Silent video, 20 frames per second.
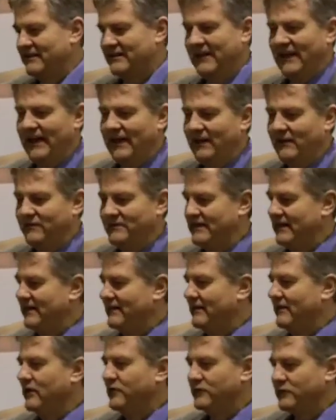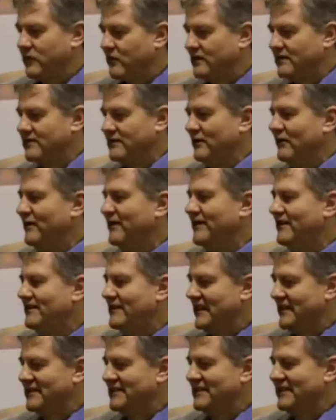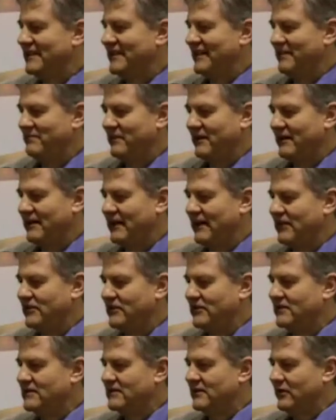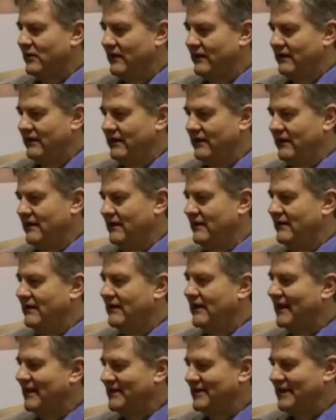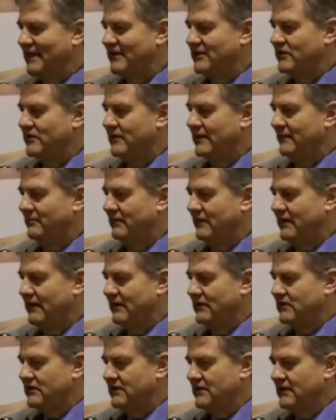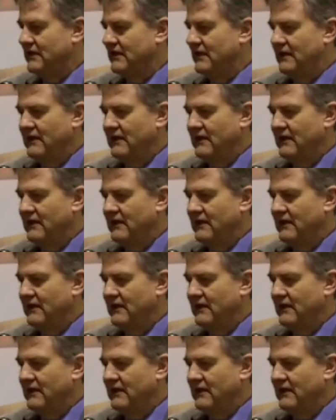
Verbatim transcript: Caves, and of course all the technical applications, all the architectural applications.